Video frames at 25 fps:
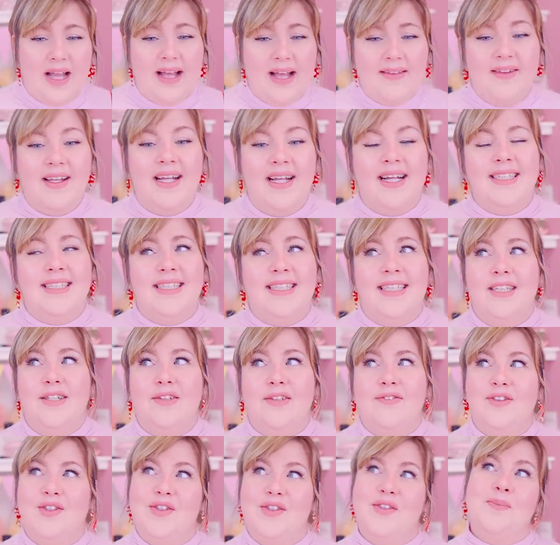And the
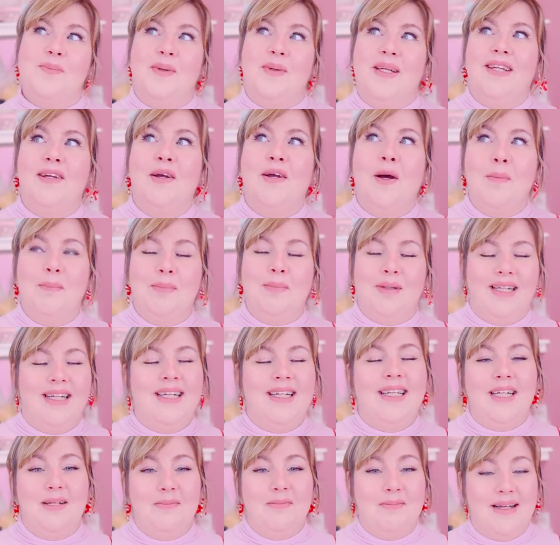idea of just being
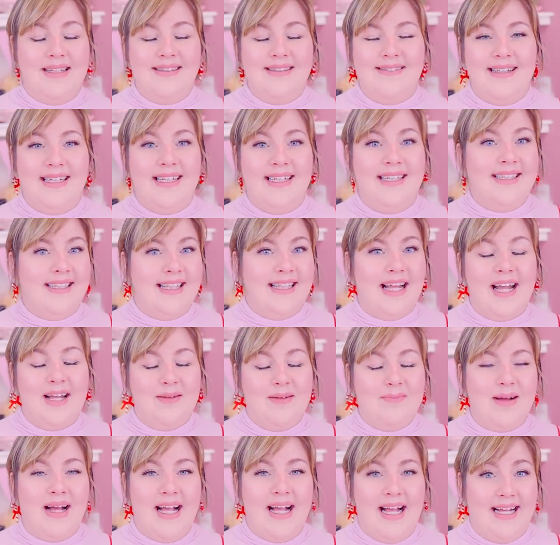completely messy and
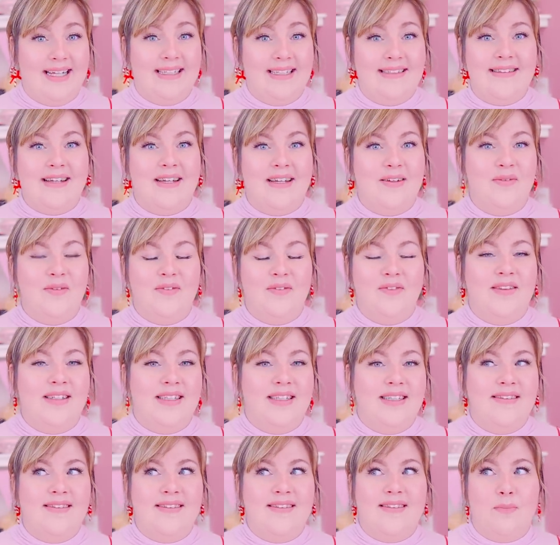letting my hair down with
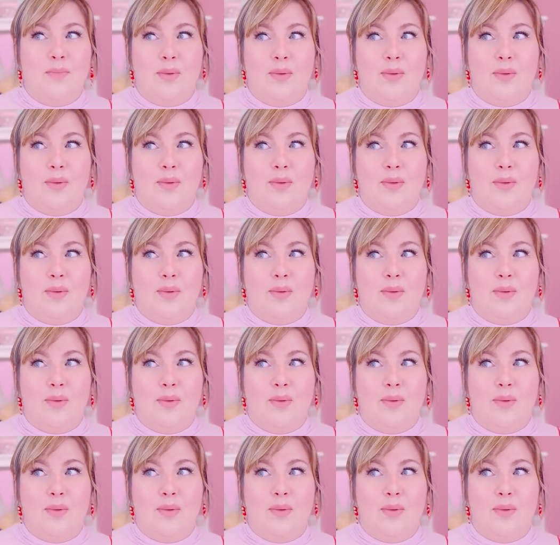this